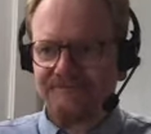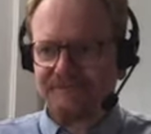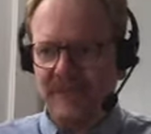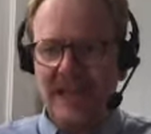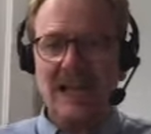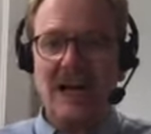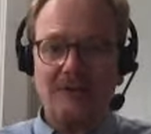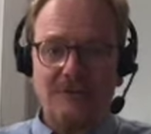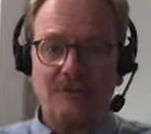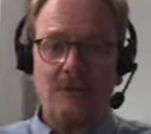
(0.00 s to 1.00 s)
they are
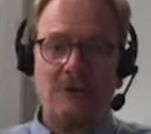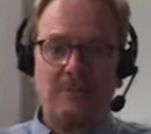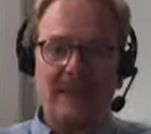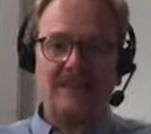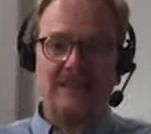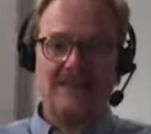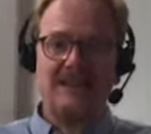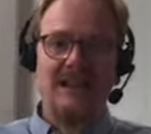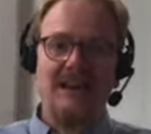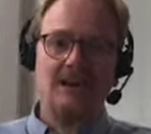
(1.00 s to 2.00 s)
formal methods
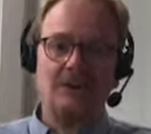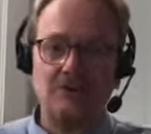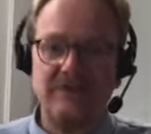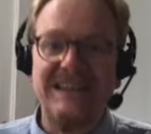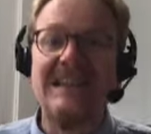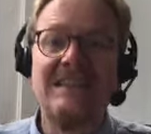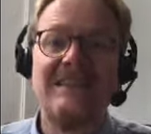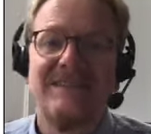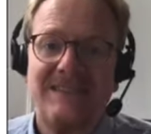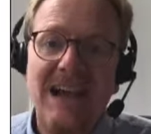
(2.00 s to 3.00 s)
that are used in
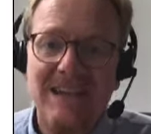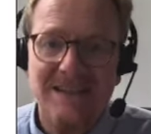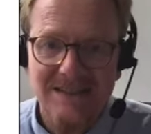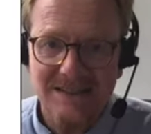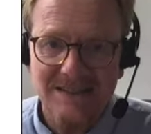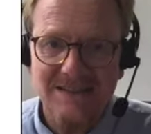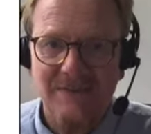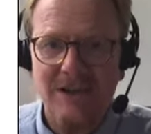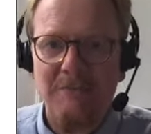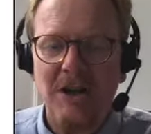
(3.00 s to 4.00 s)
the sciences
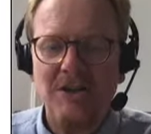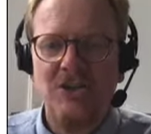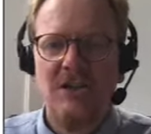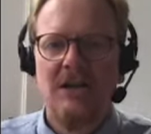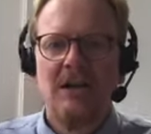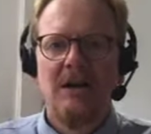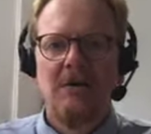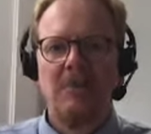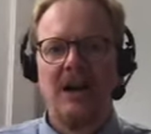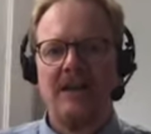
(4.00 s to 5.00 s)
very much,
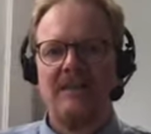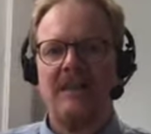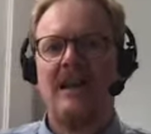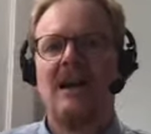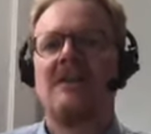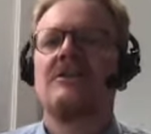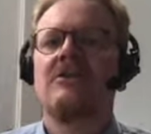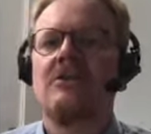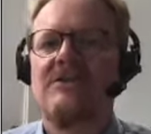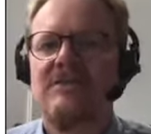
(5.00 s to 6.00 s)
but they are
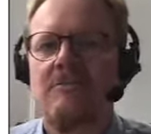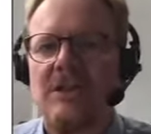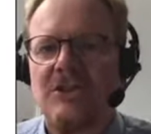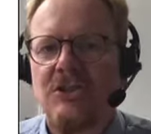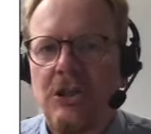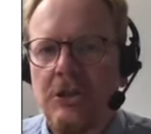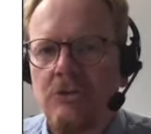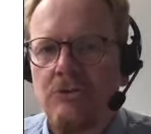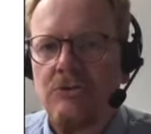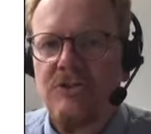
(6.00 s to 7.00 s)
not so much
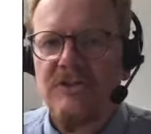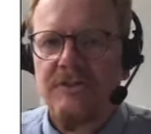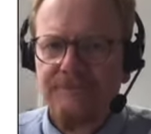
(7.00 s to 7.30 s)
used